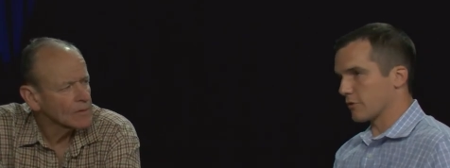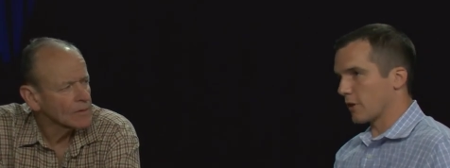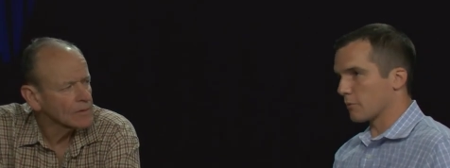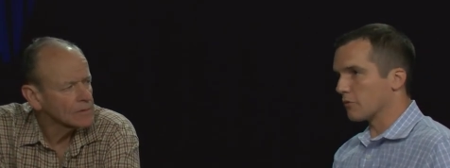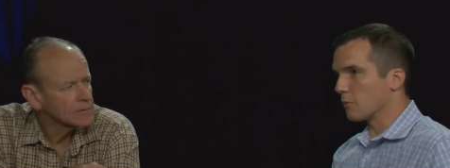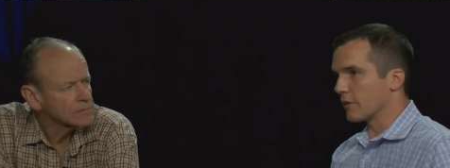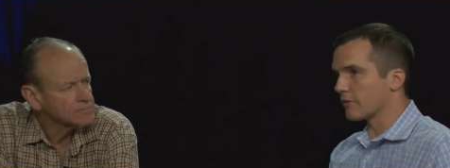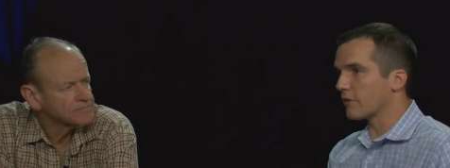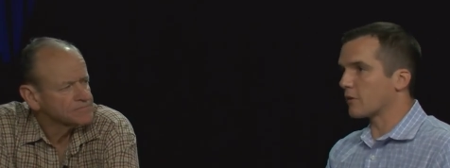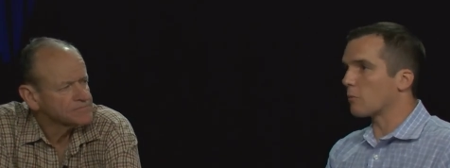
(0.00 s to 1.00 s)
Speaker 1: of times too, but this
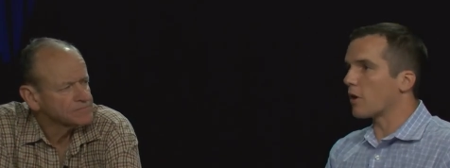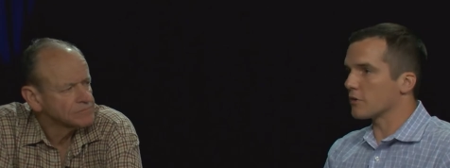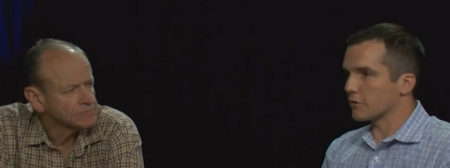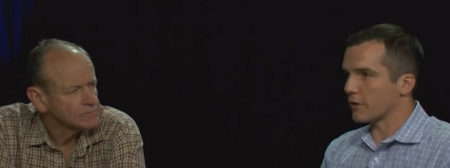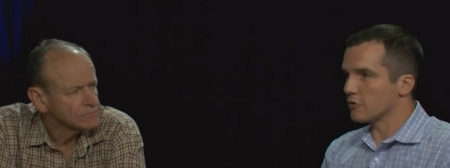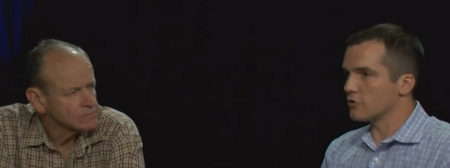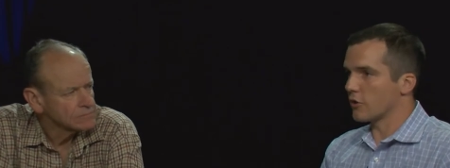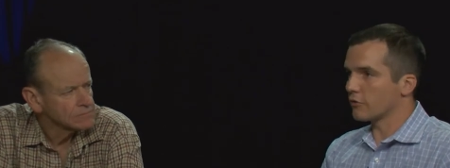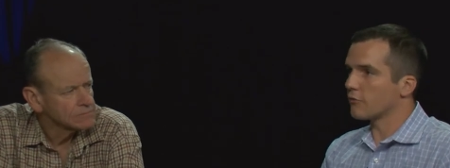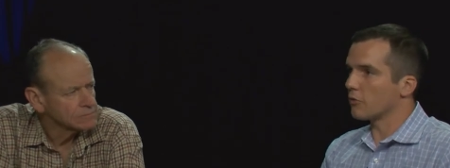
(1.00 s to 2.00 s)
isn't a project that's
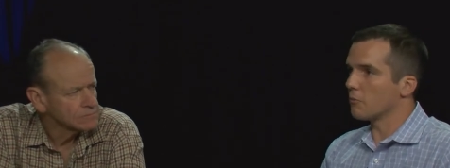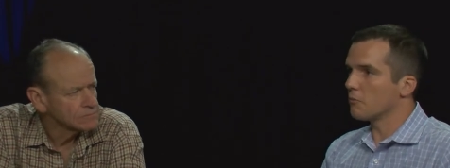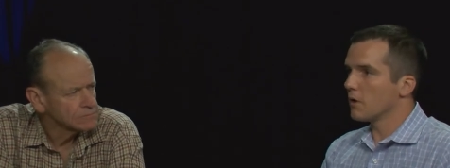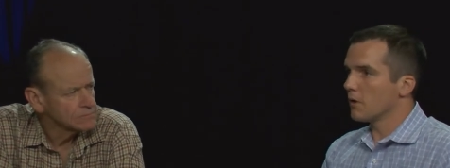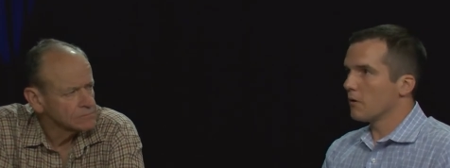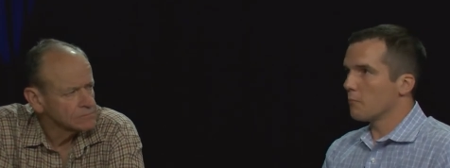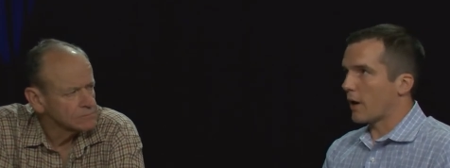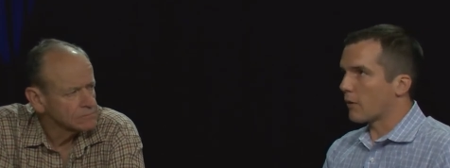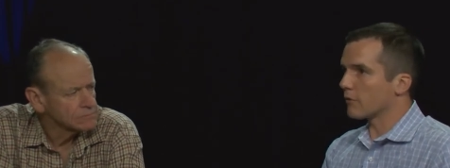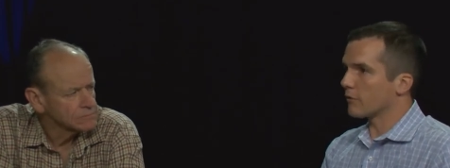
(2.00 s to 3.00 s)
just for
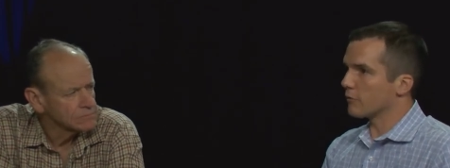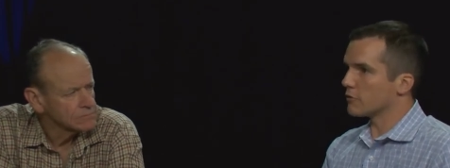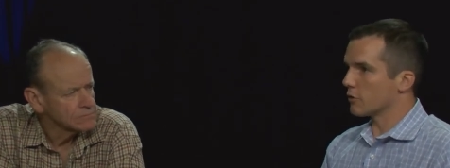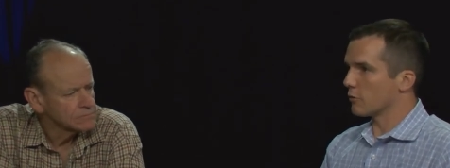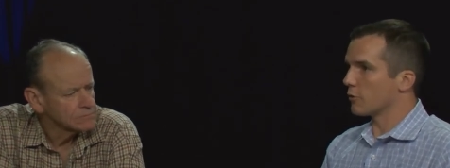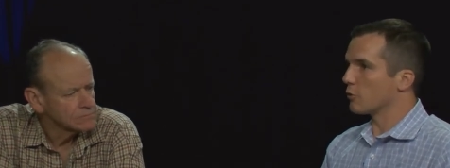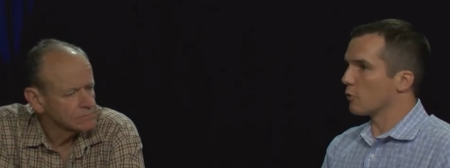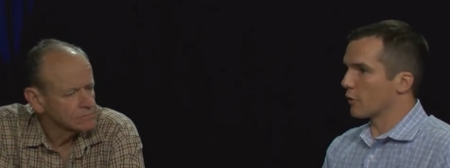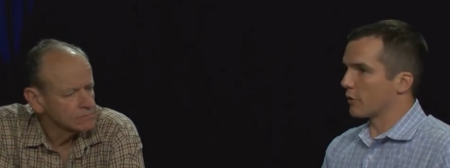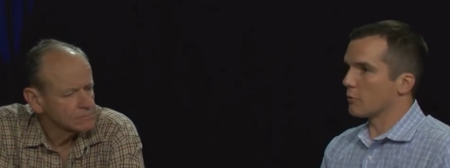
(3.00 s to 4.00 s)
parents of children who
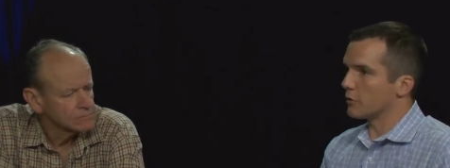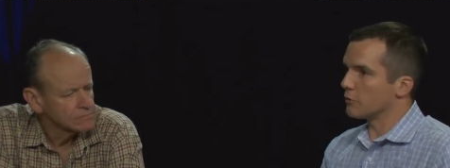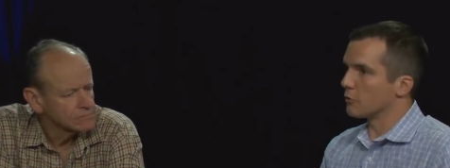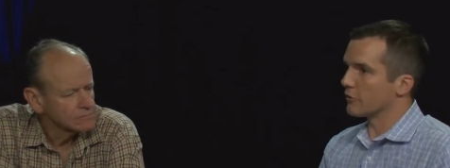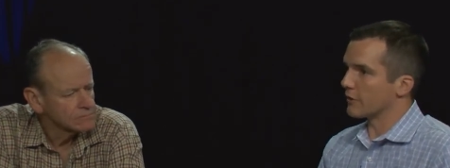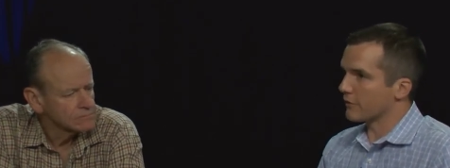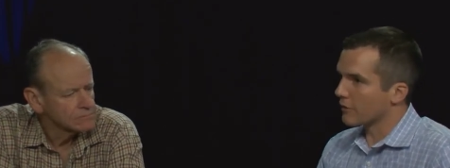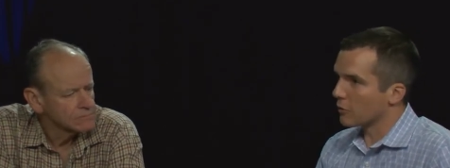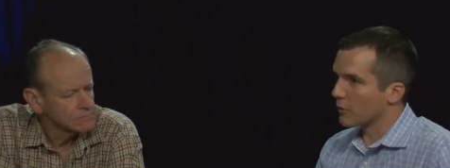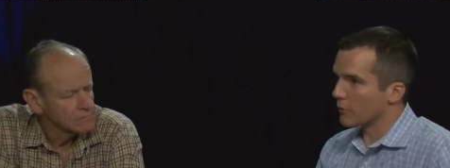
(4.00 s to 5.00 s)
are going to be right. using this
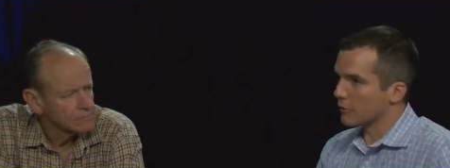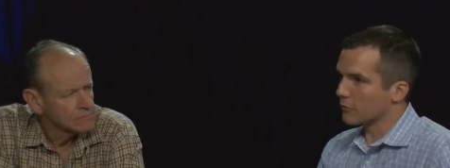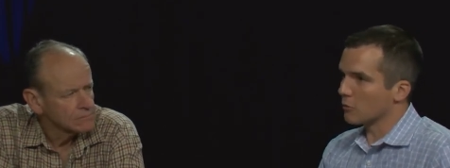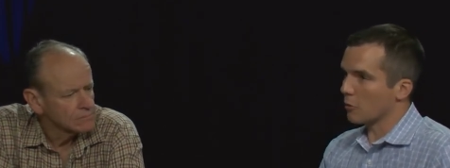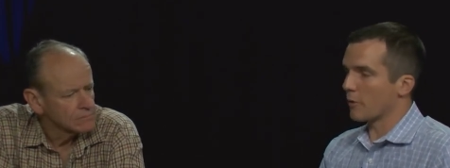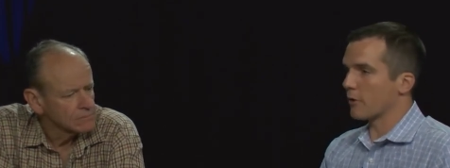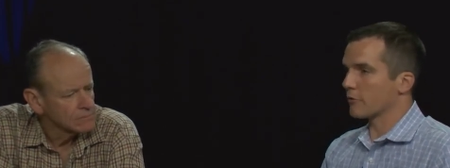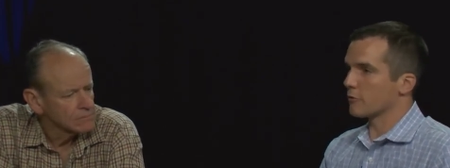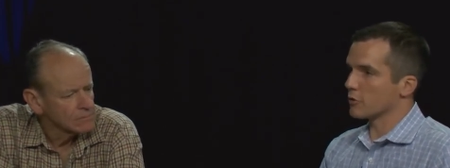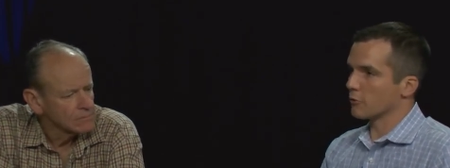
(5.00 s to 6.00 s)
elementary school or parents
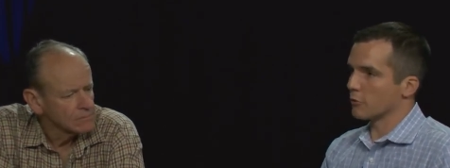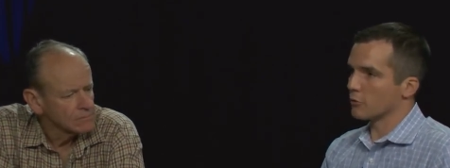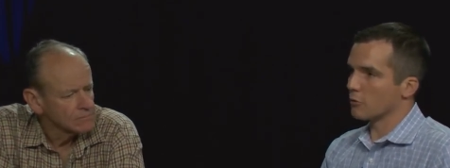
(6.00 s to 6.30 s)
of children who